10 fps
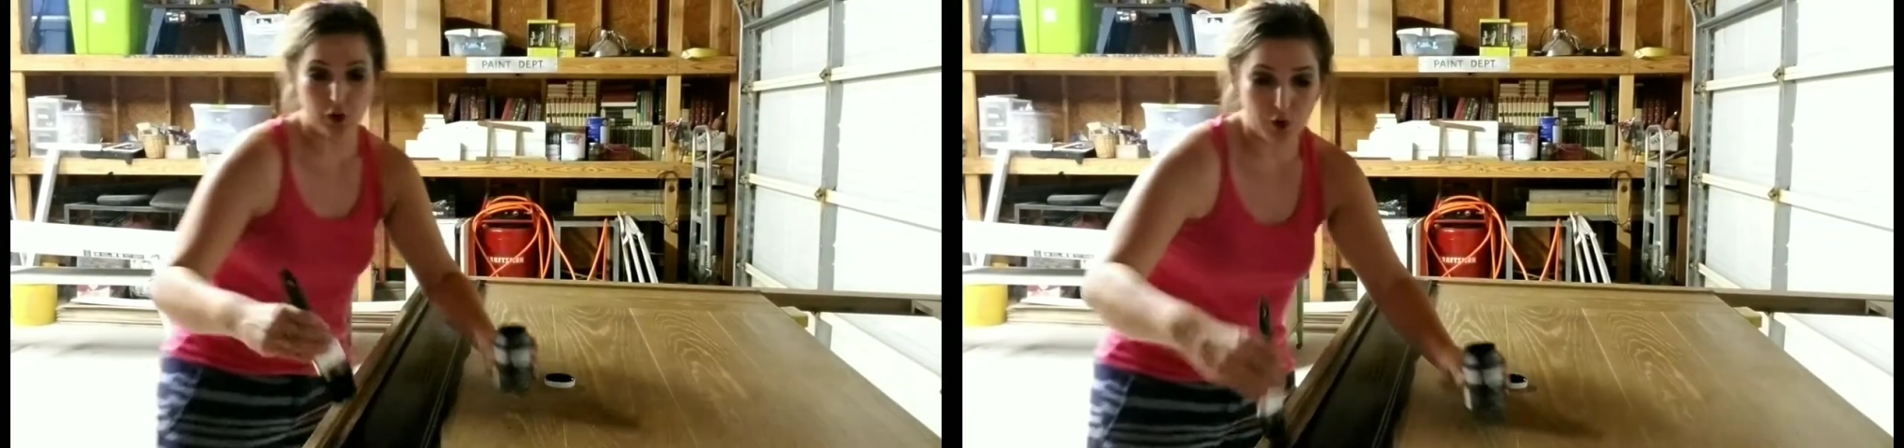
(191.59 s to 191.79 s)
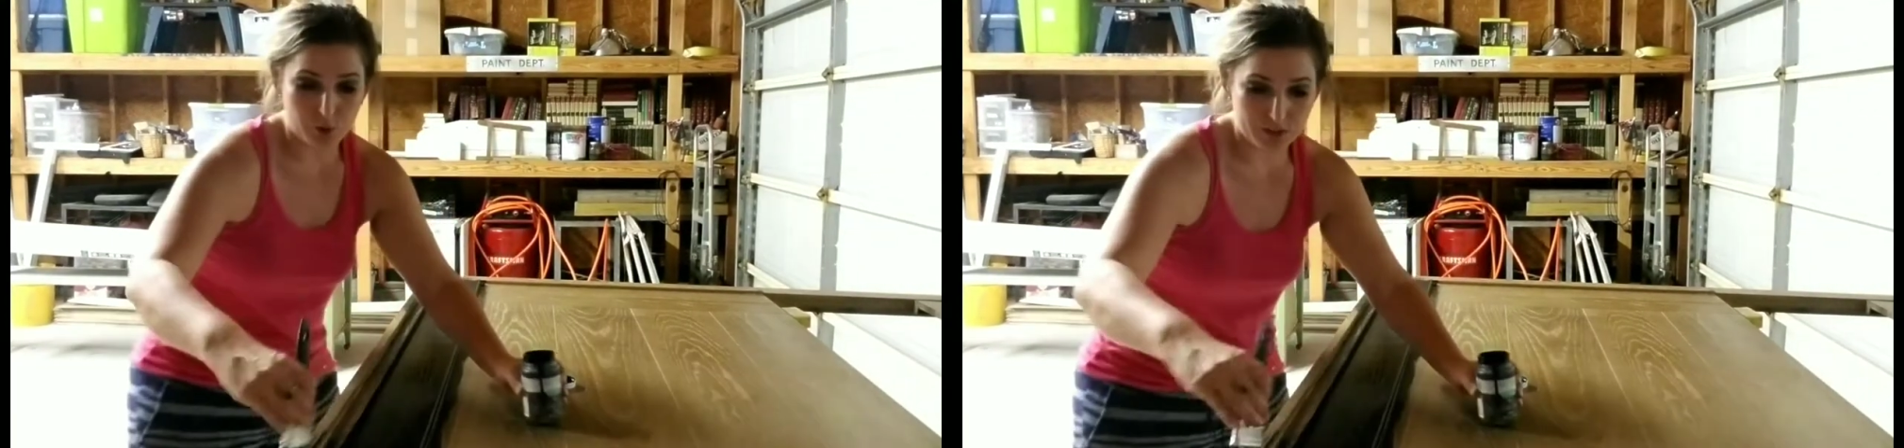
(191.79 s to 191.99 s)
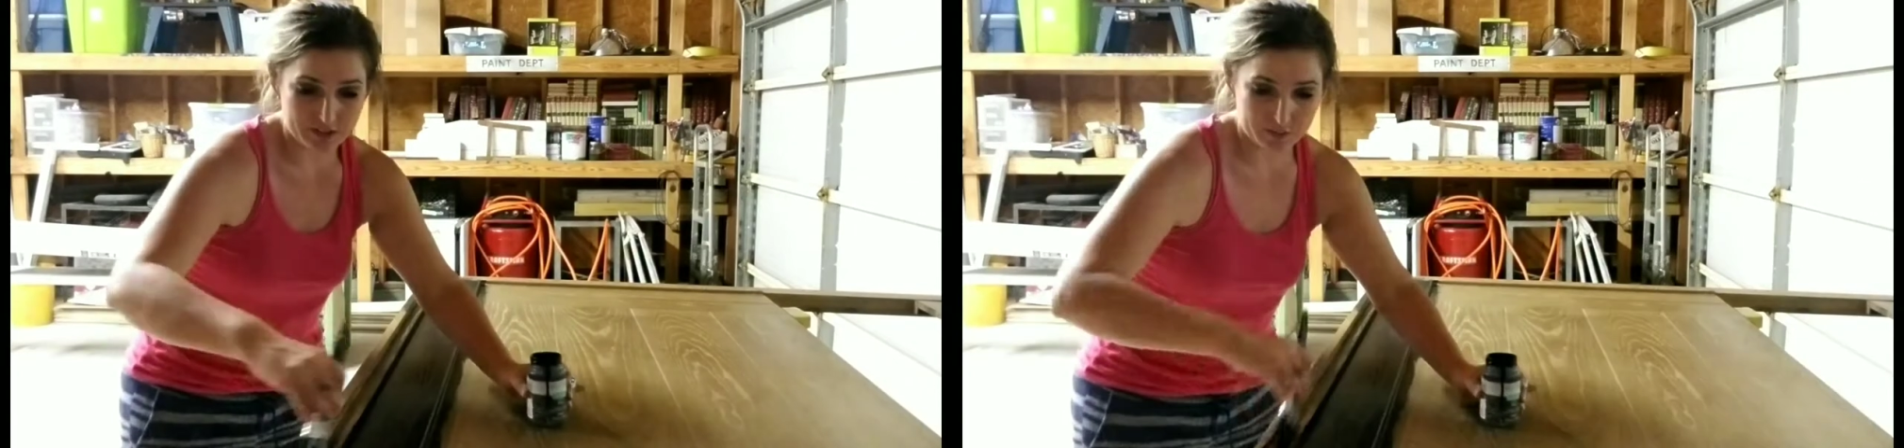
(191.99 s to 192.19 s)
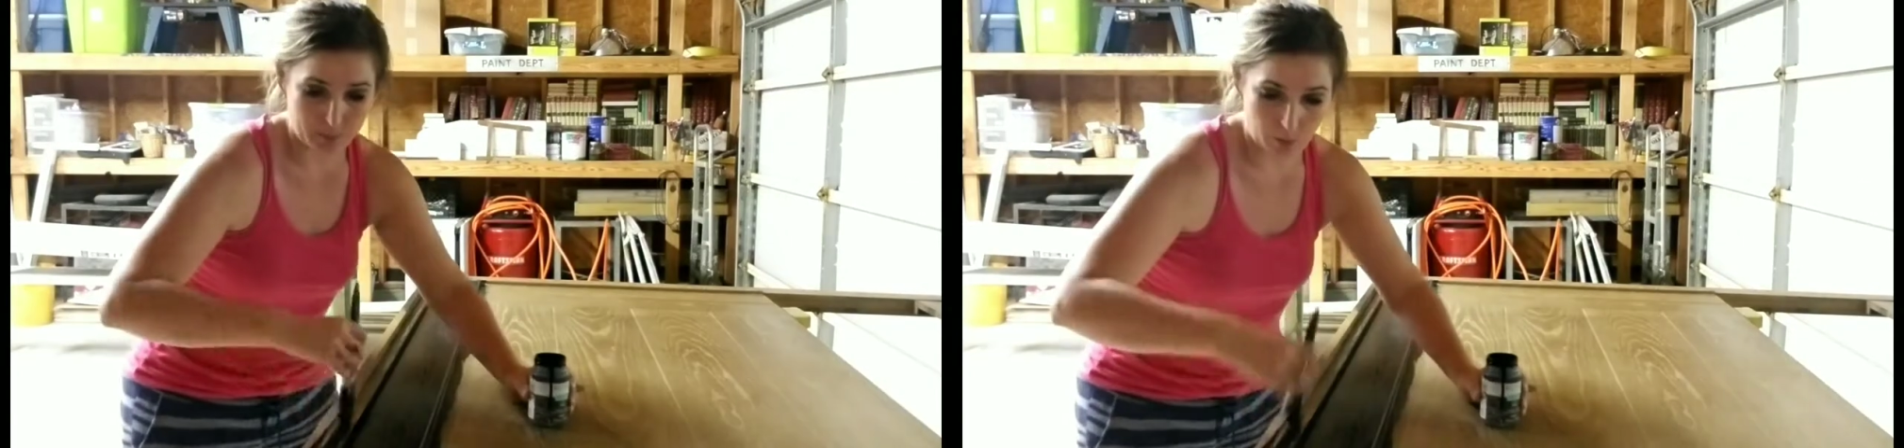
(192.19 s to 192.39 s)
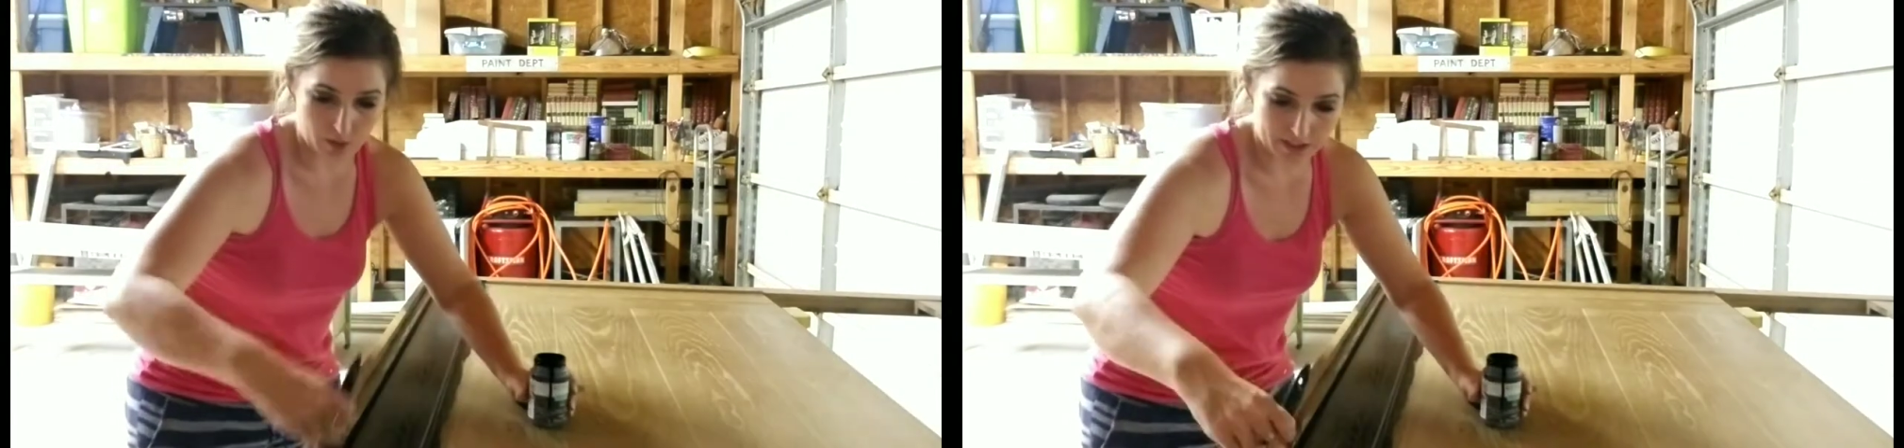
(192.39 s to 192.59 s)
oldest
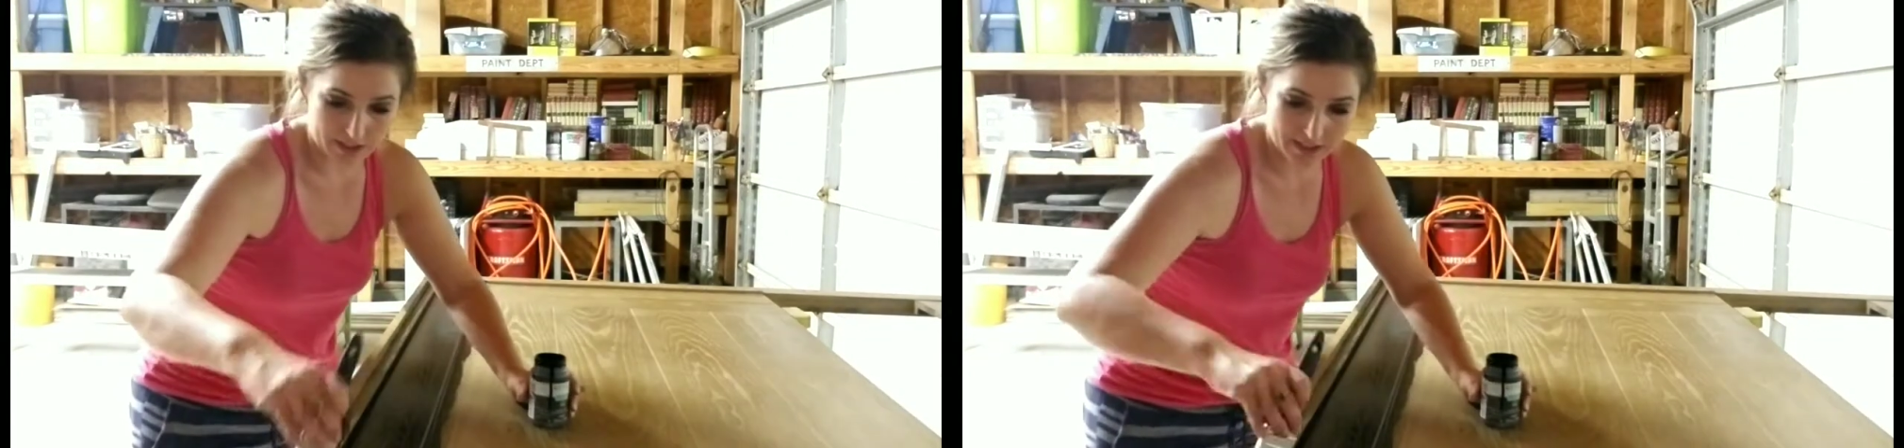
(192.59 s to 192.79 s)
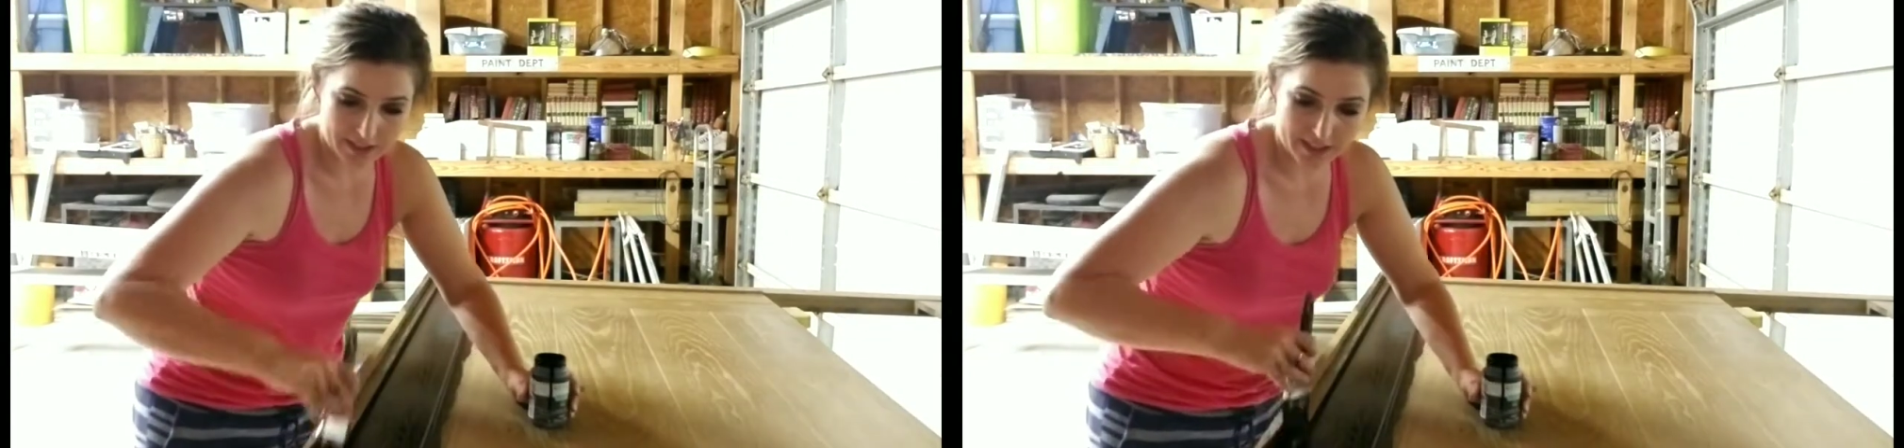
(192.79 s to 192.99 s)
boy